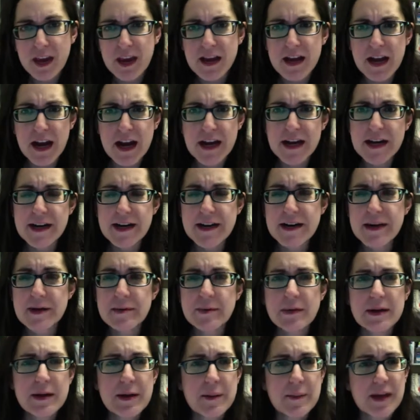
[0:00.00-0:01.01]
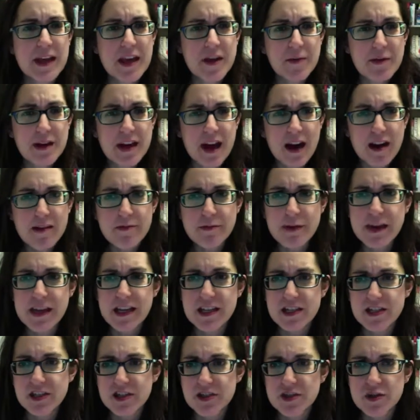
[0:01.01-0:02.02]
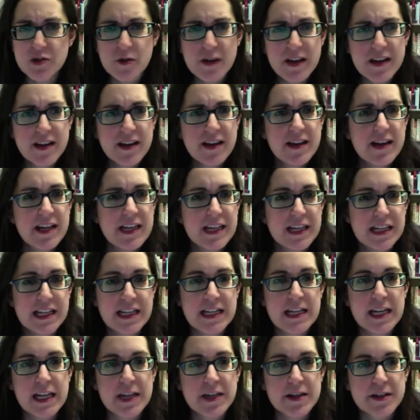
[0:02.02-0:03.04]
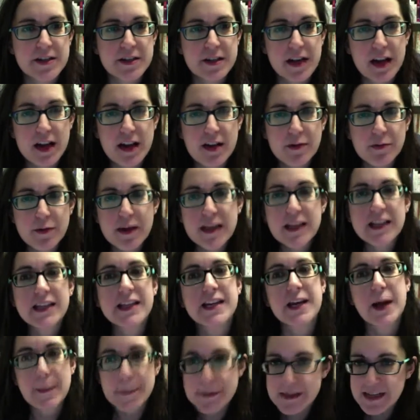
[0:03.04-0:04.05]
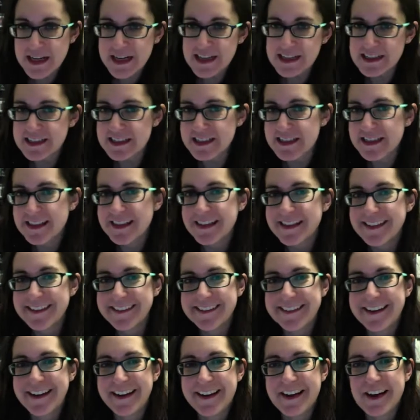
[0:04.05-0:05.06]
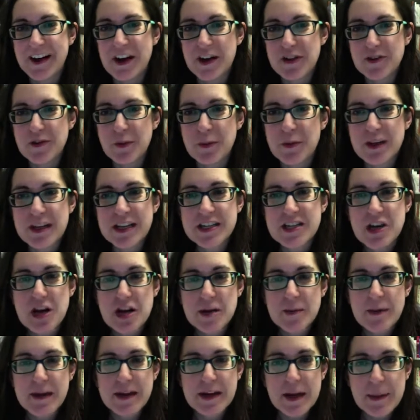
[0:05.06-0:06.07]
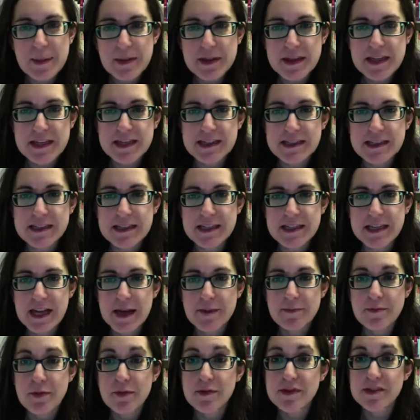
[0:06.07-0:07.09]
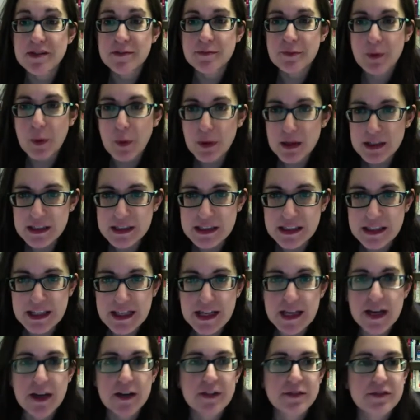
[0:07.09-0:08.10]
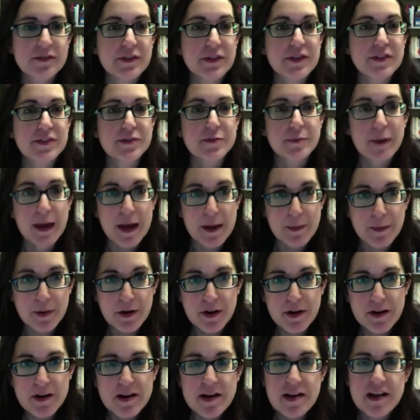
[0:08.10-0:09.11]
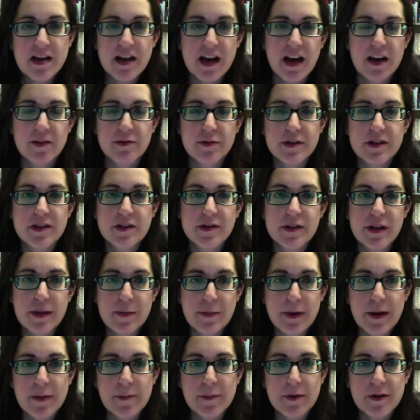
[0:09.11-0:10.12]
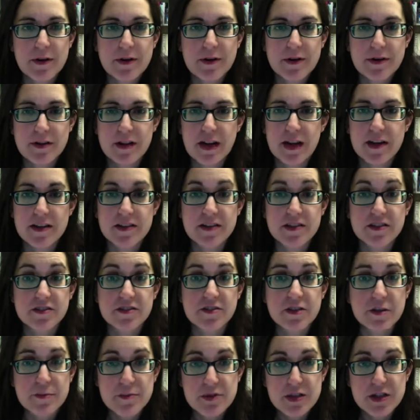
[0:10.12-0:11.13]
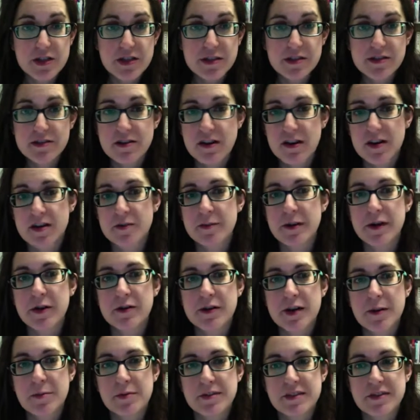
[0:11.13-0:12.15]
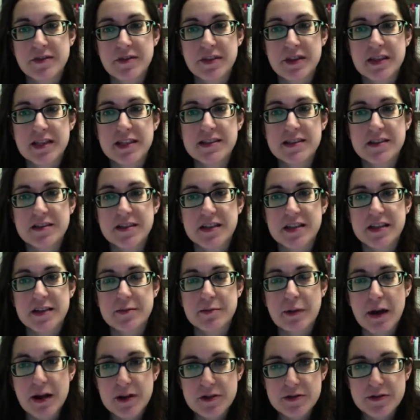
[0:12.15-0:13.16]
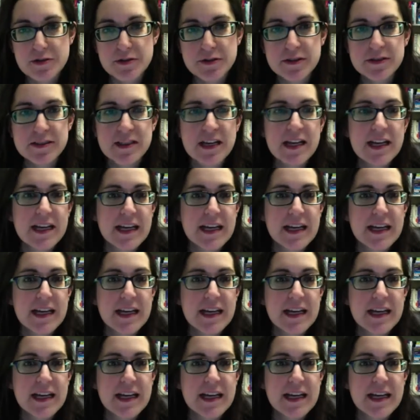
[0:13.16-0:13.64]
But here we are, week 2, another weekly update. So I'm going to talk about a couple things today. Most importantly, our first paper. I'll read through that paper description, talk about a couple different things that are in the modules,